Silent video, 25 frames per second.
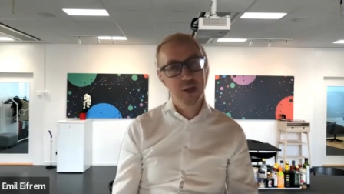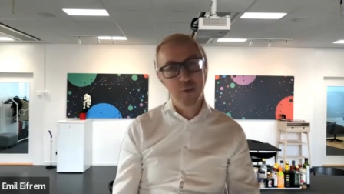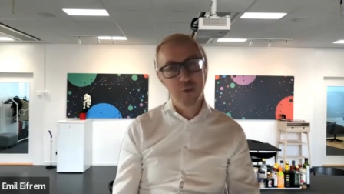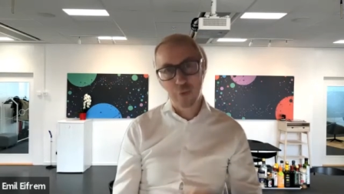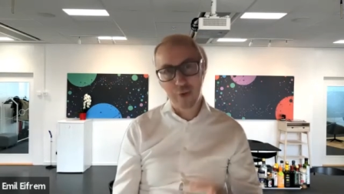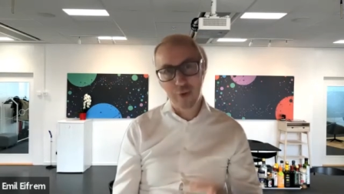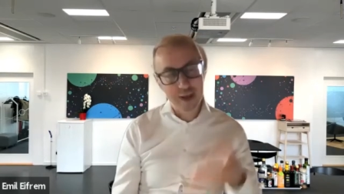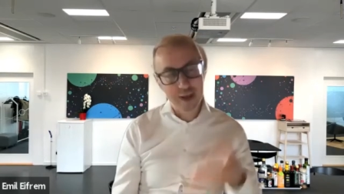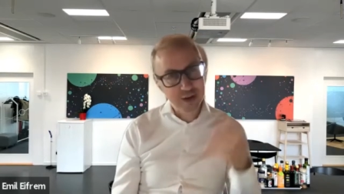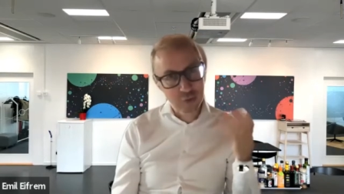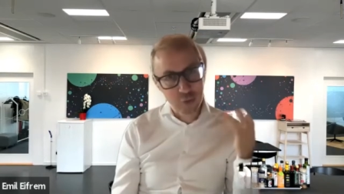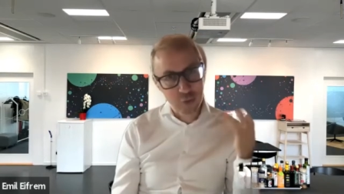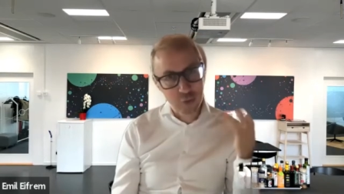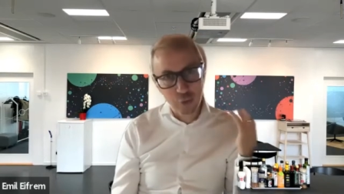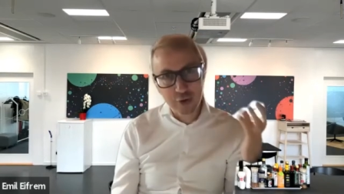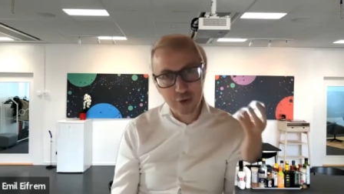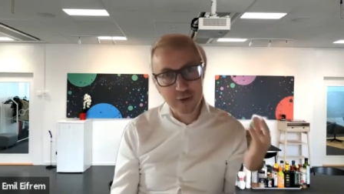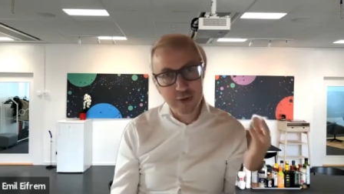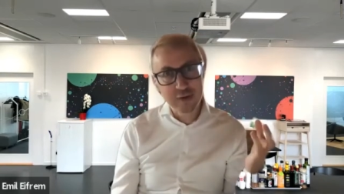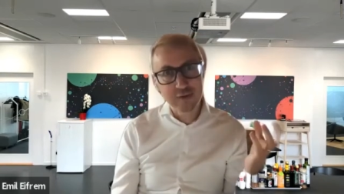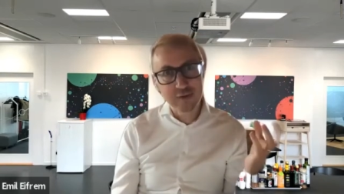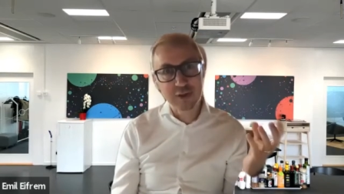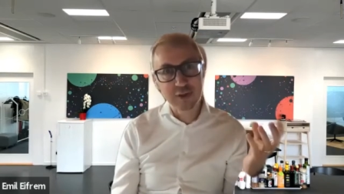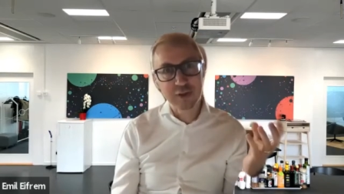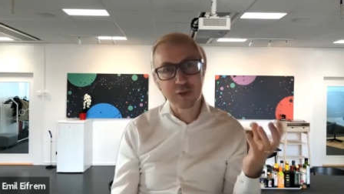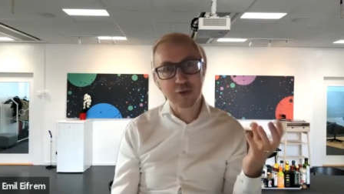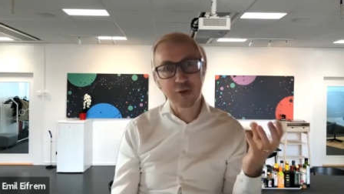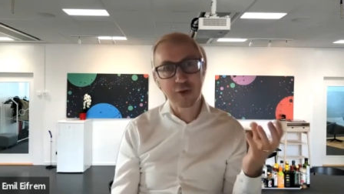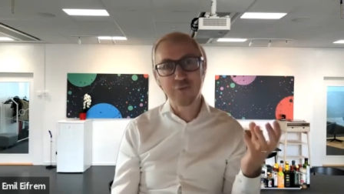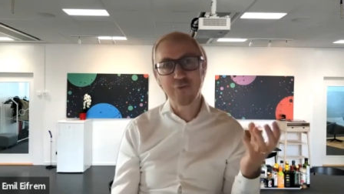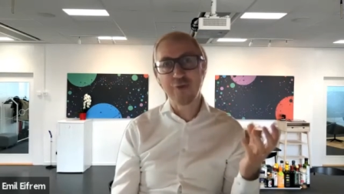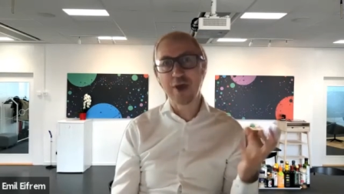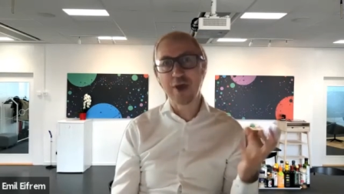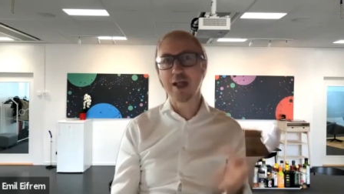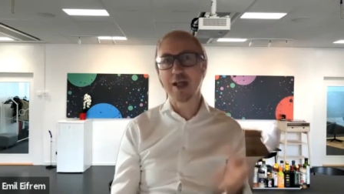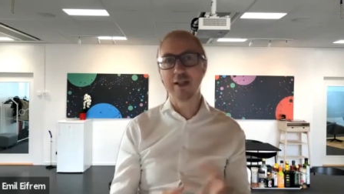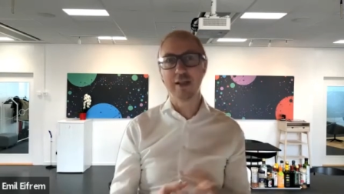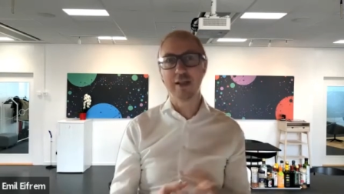headquartered in Silicon
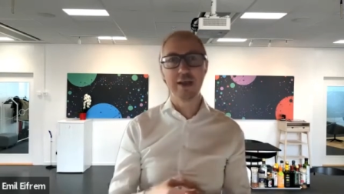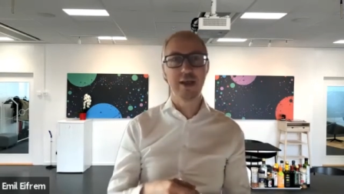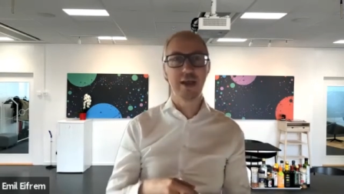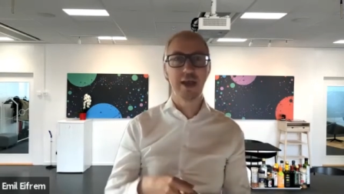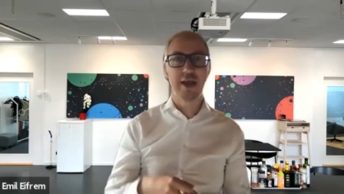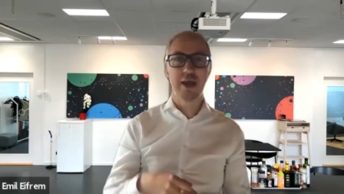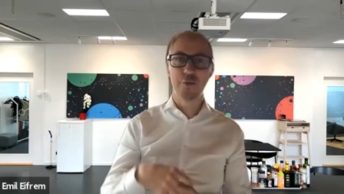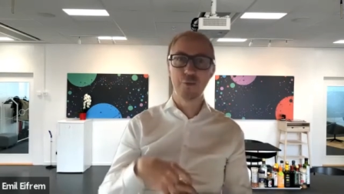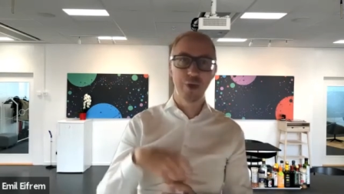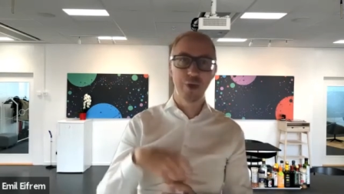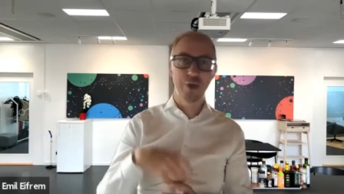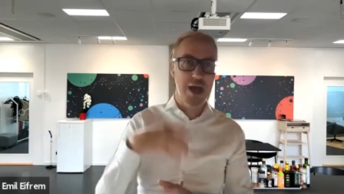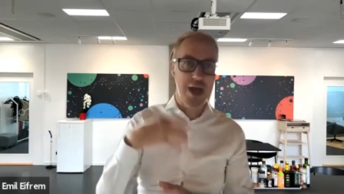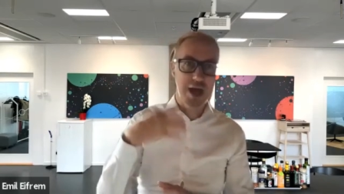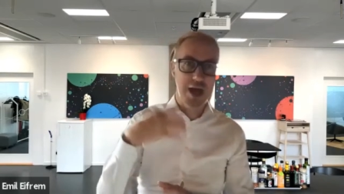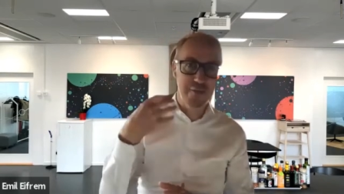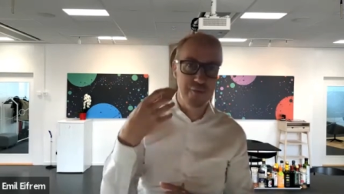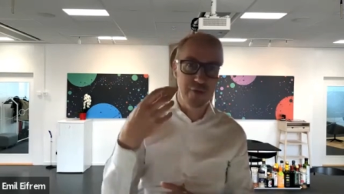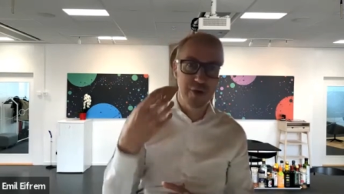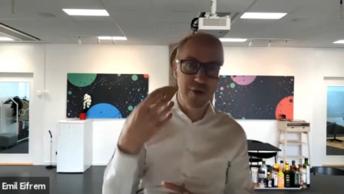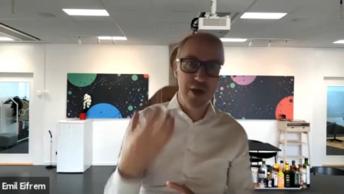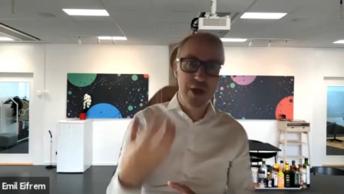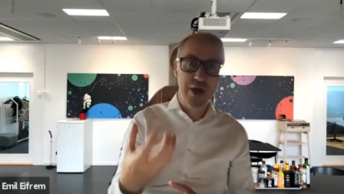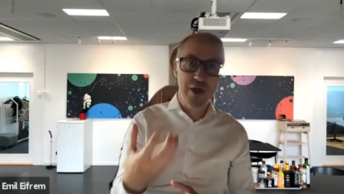Valley, and we have